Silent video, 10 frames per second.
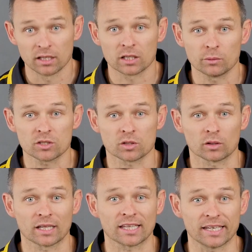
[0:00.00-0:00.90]
to ensure
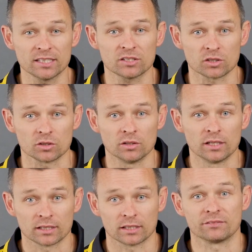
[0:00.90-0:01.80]
that the ECU
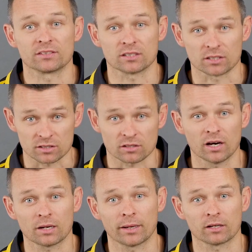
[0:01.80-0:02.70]
delivers the
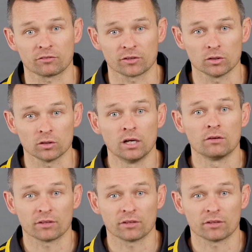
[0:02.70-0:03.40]
desired amount of fuel